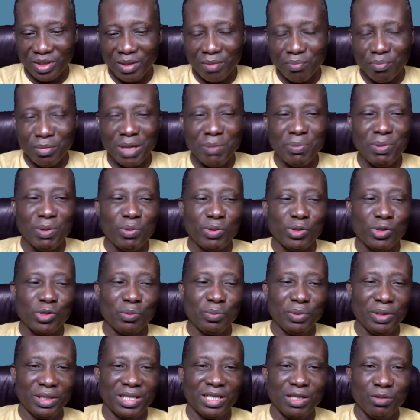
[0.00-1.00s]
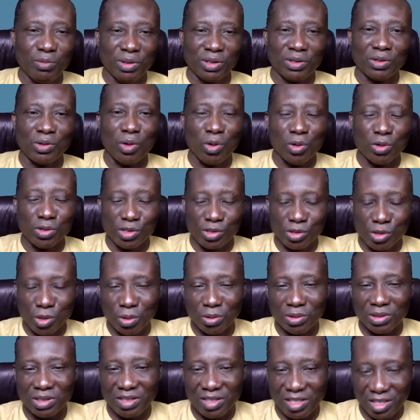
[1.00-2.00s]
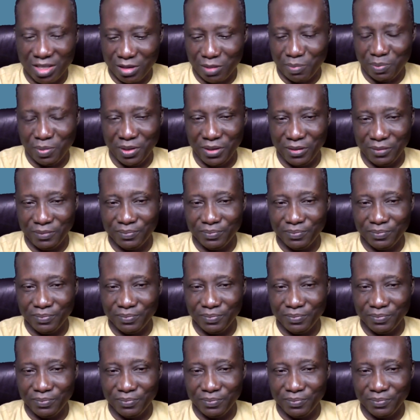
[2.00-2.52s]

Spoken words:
Maybe we should begin with ozone therapy.